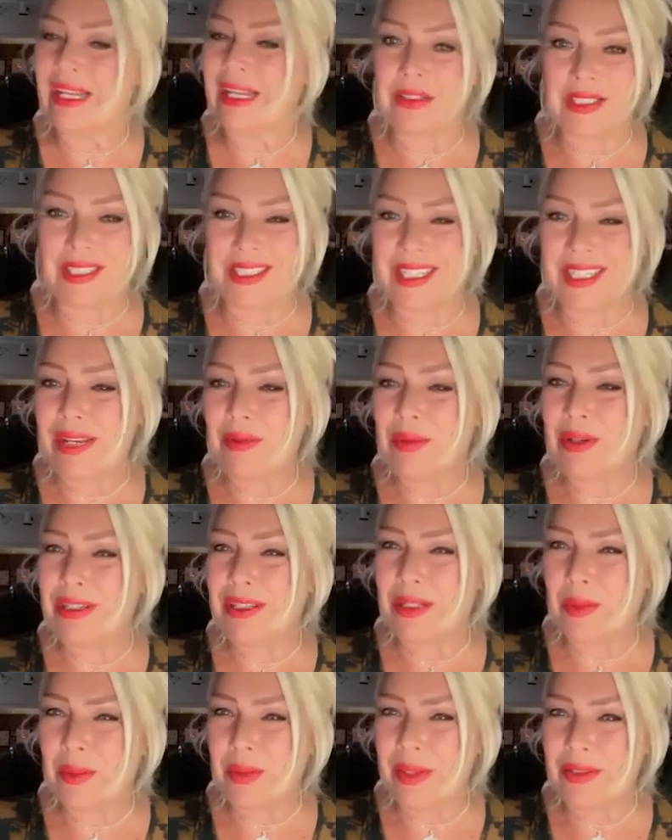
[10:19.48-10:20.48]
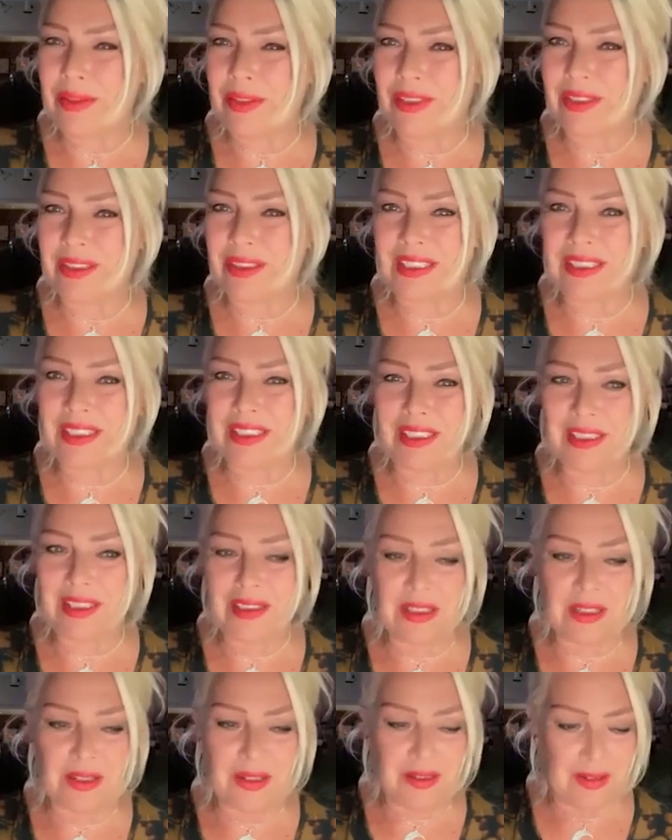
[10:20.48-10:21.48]
out of steam a little bit in the
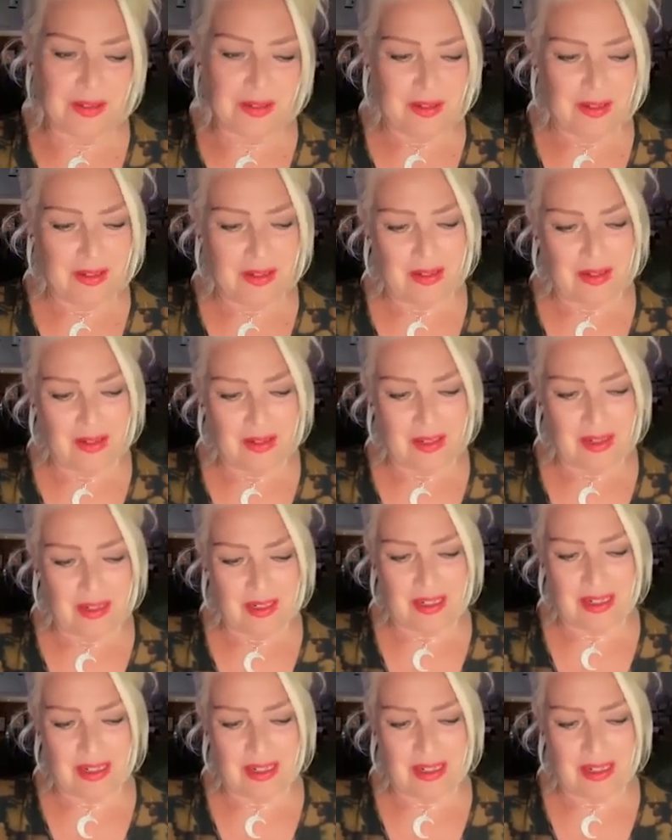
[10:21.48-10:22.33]
90s. It